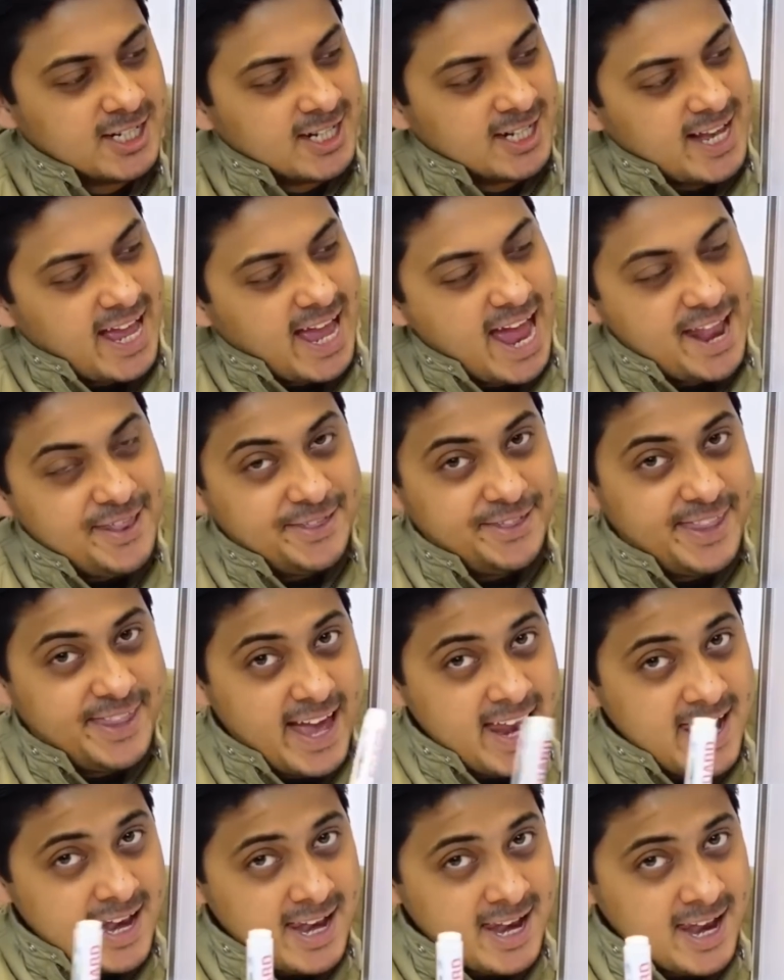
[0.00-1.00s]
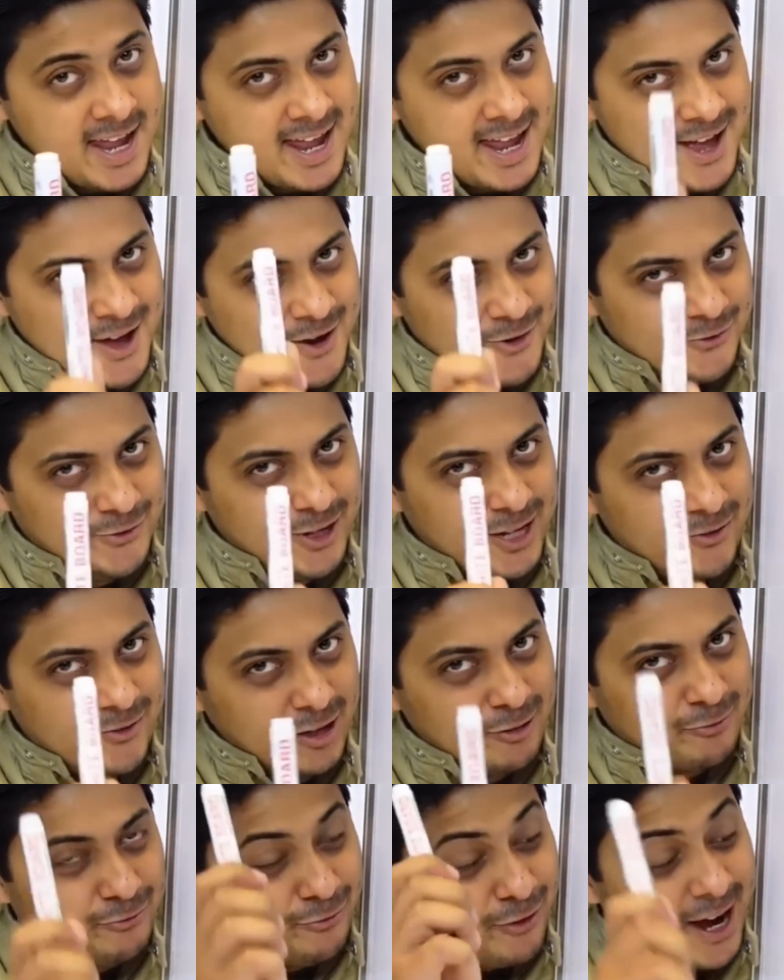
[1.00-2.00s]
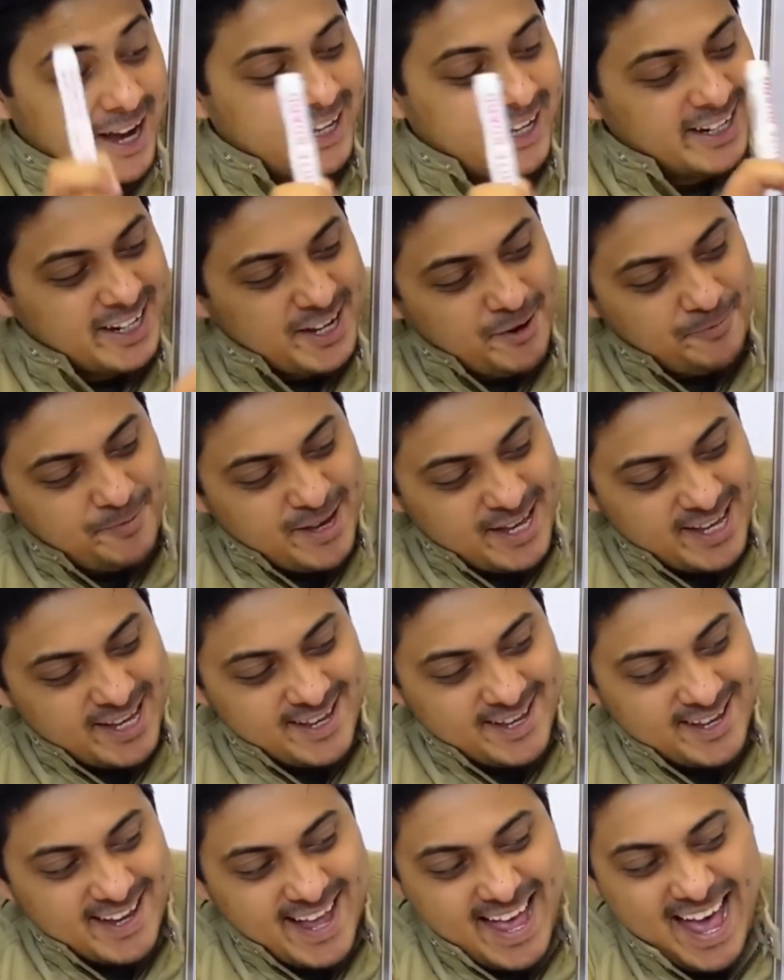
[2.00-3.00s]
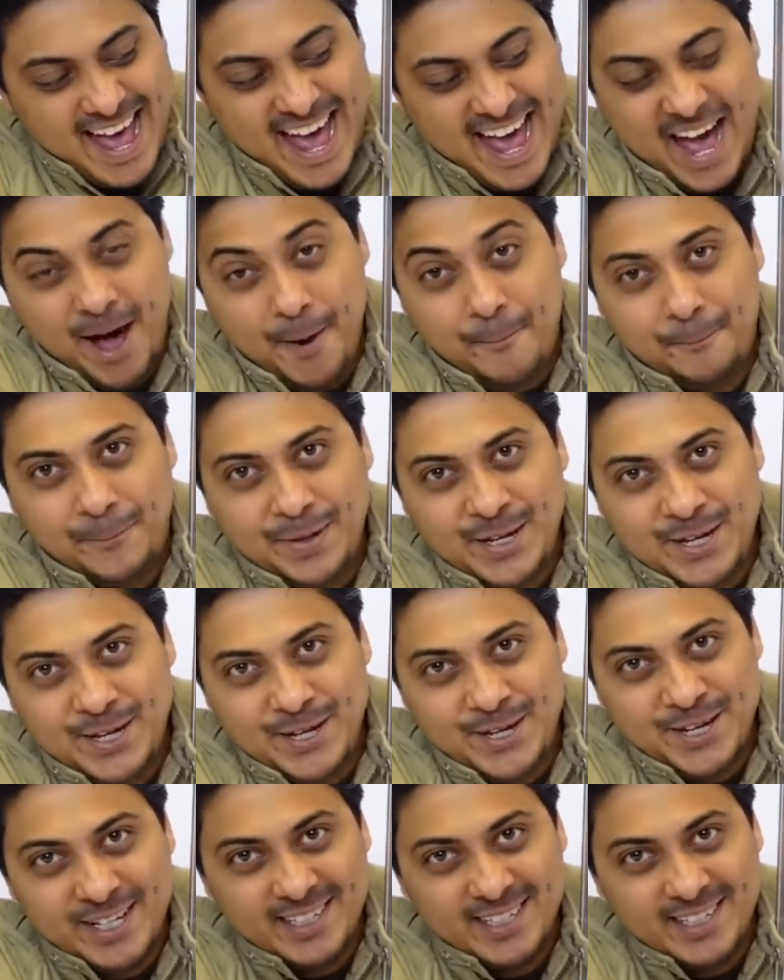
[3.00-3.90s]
and then we will finally be happy.